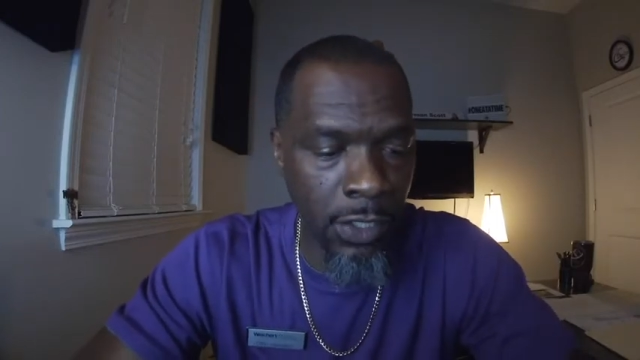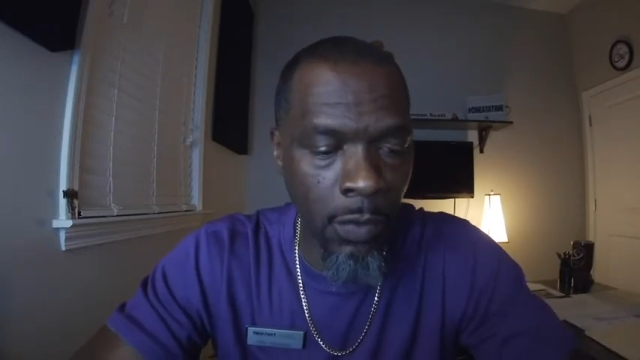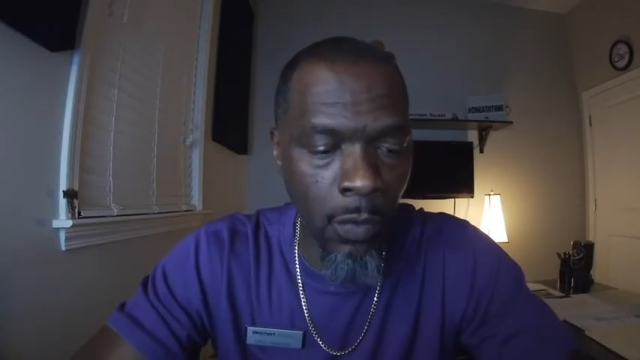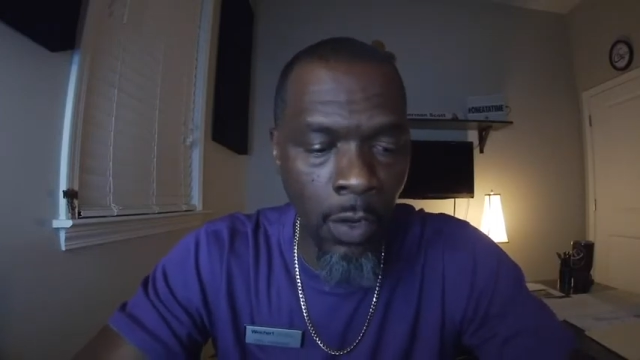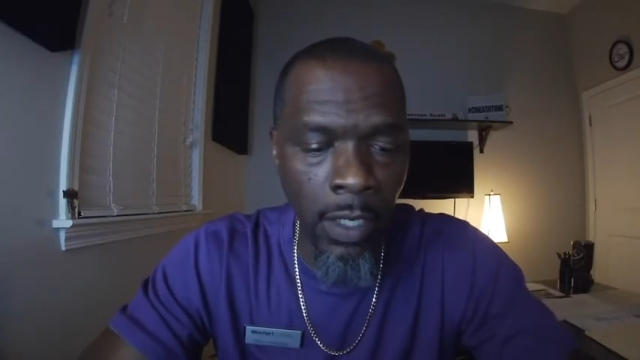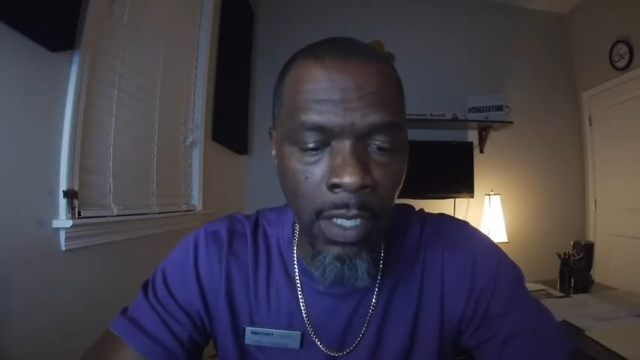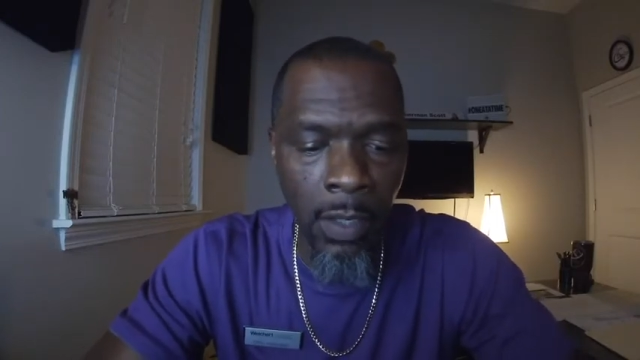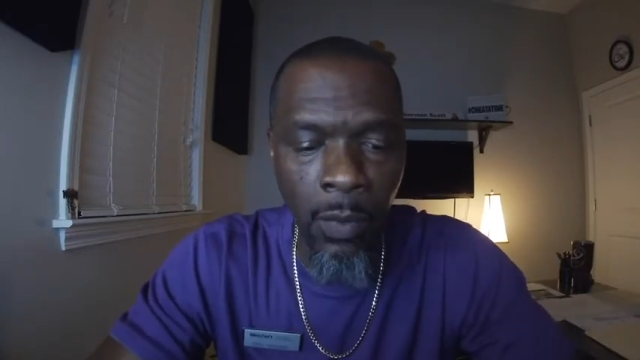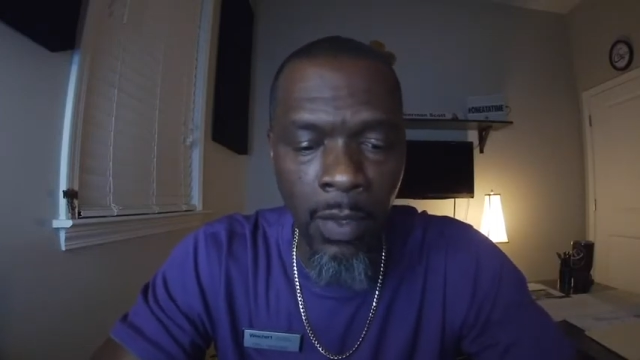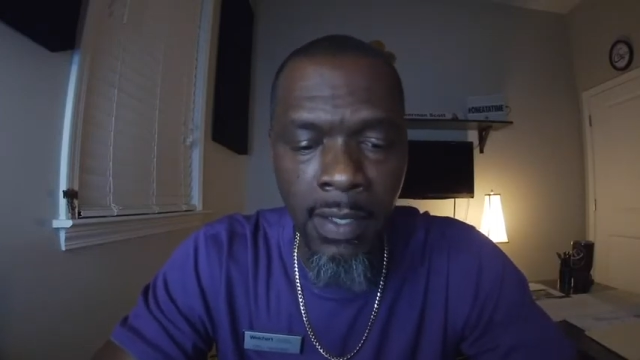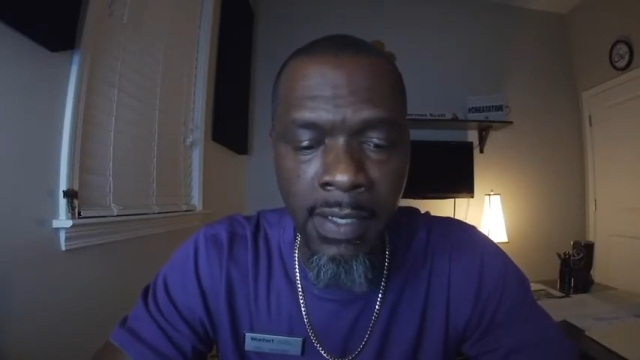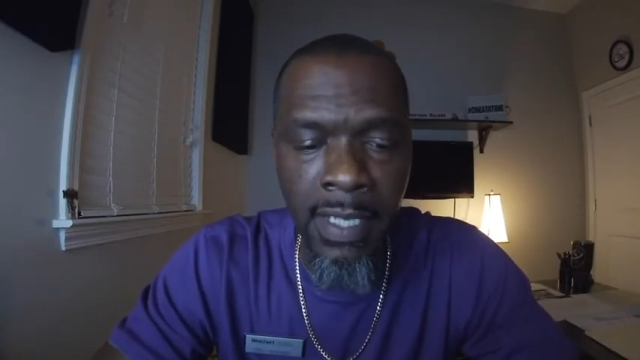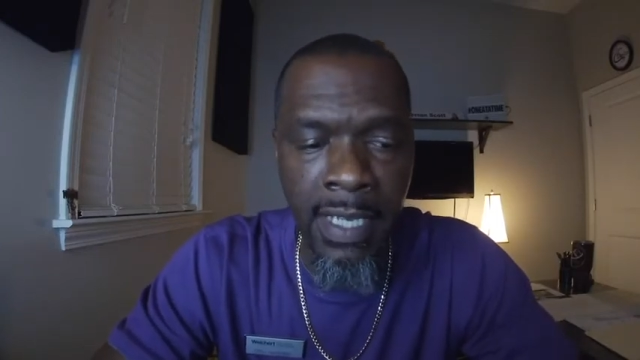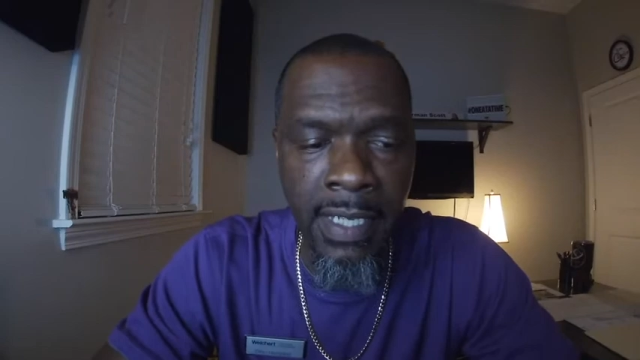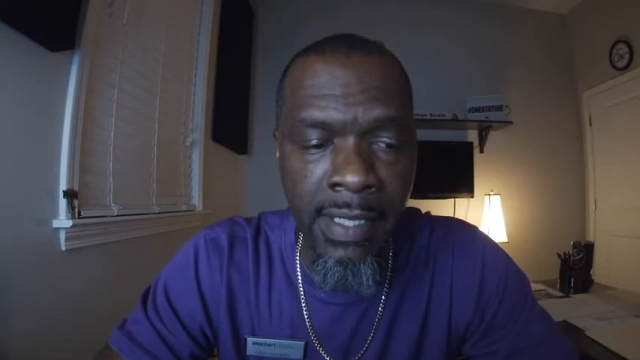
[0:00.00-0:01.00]
you're working with
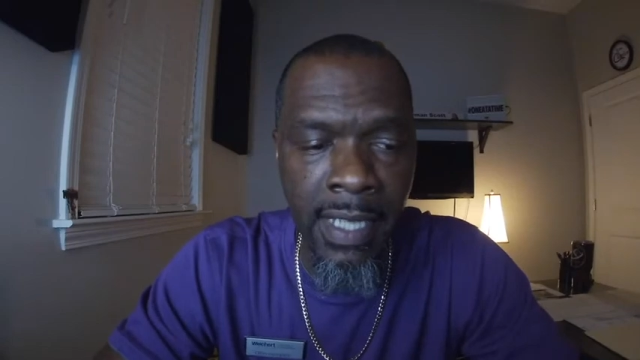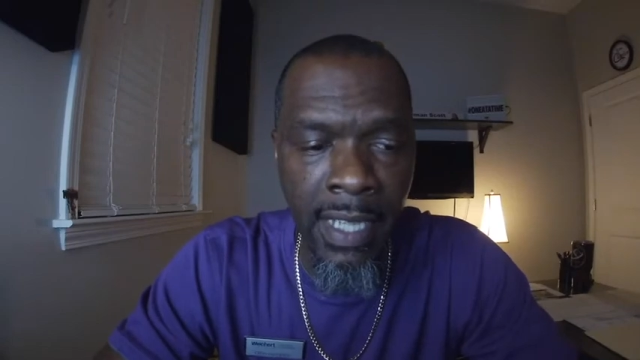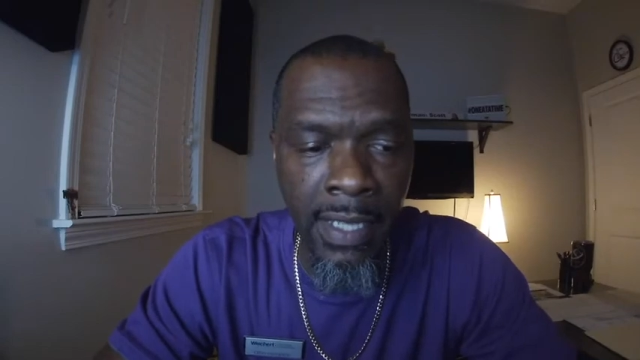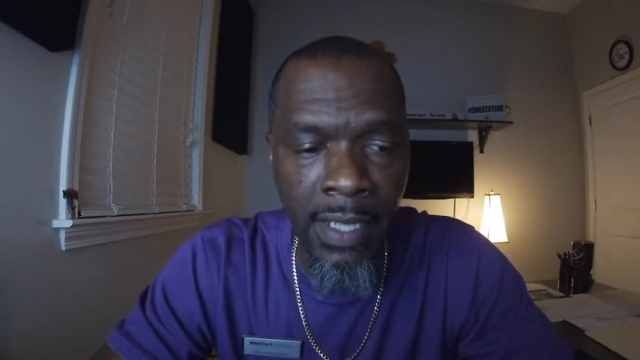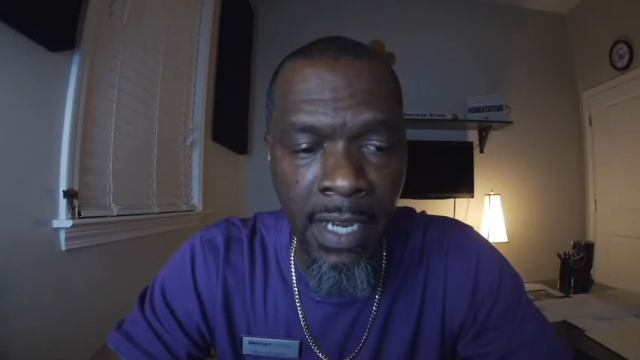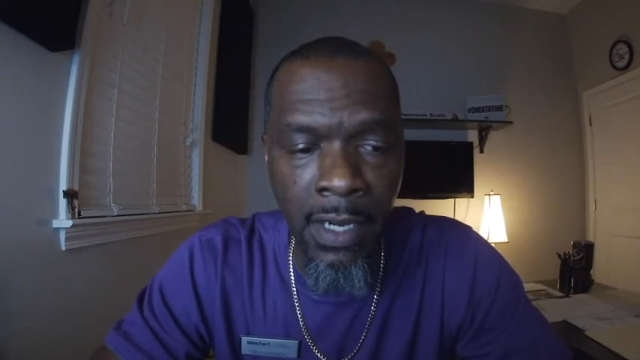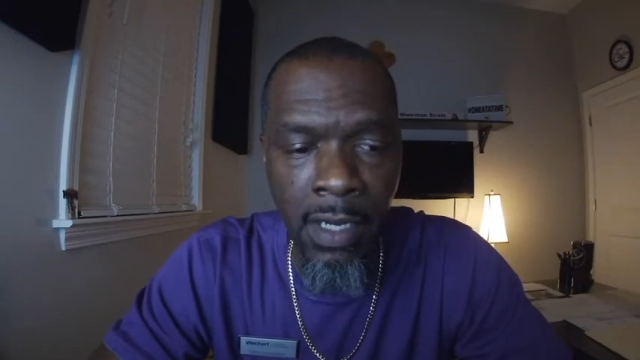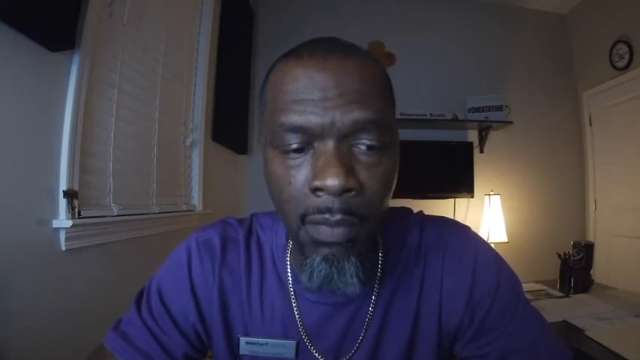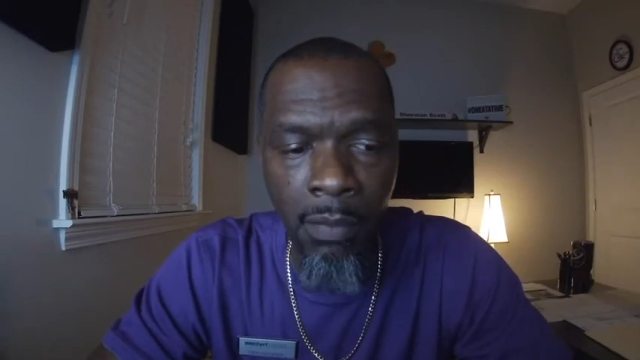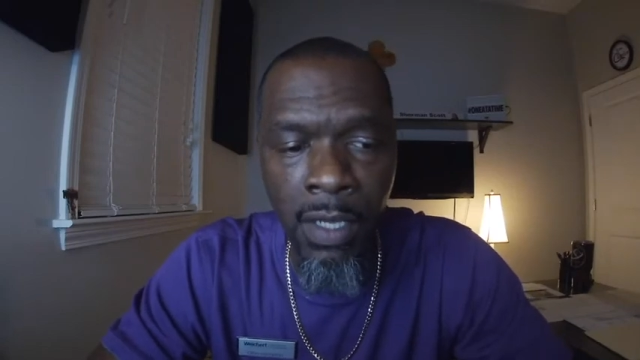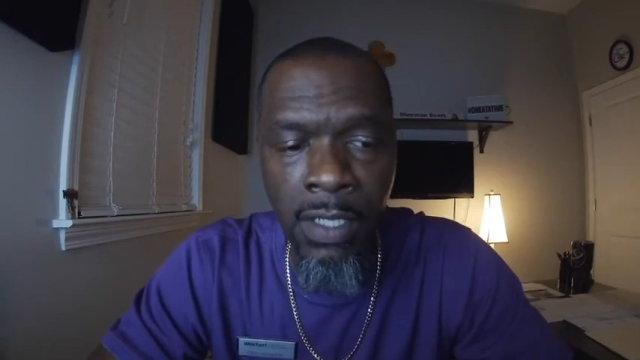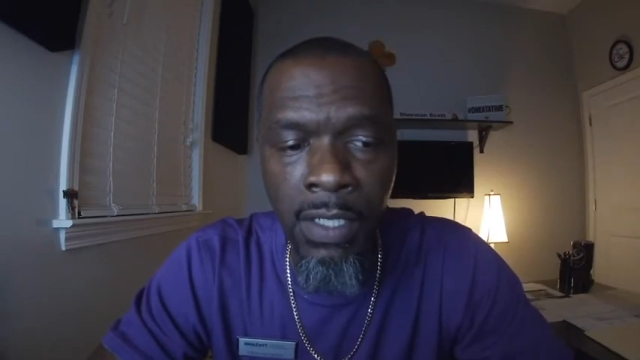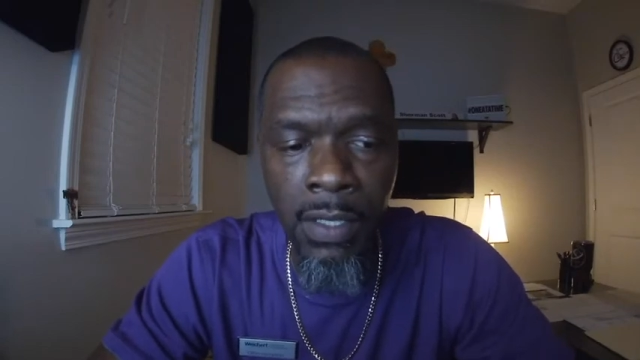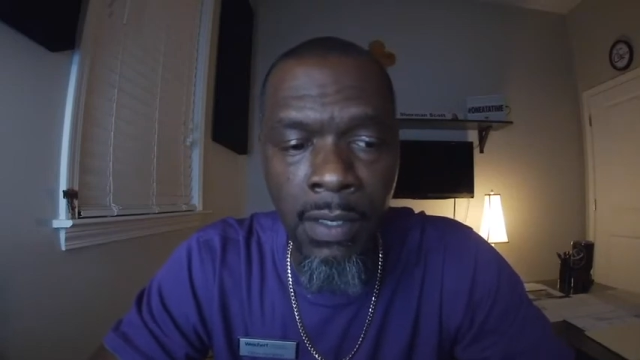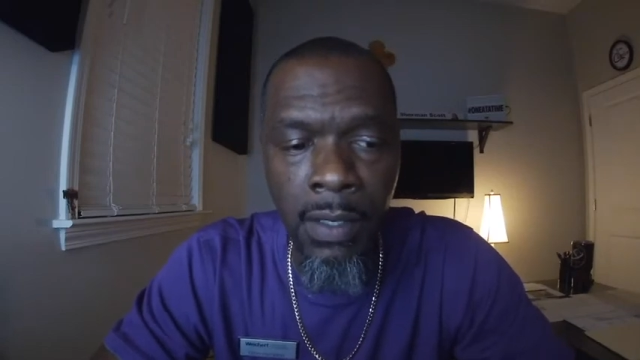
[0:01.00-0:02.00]
says that their
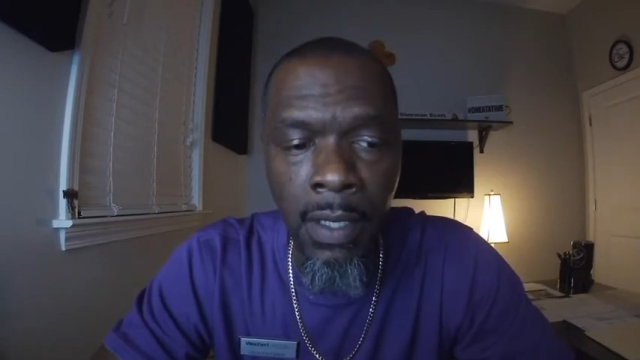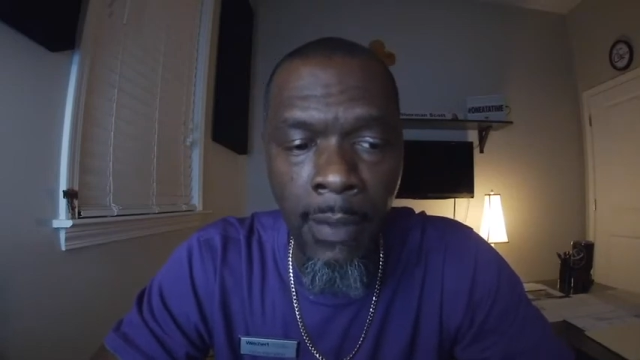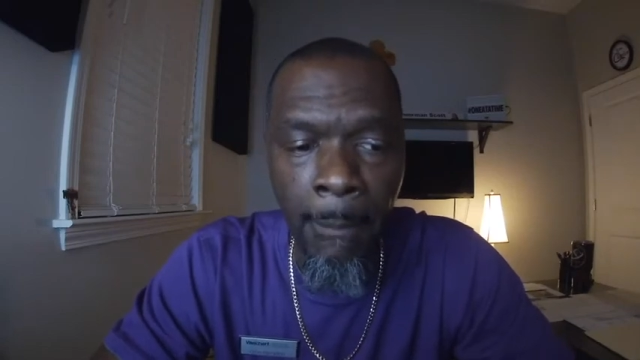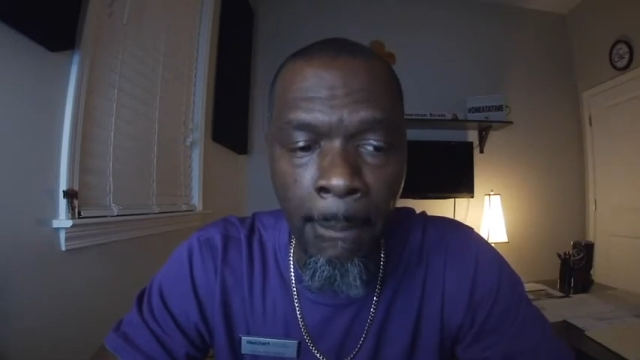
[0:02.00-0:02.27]
commission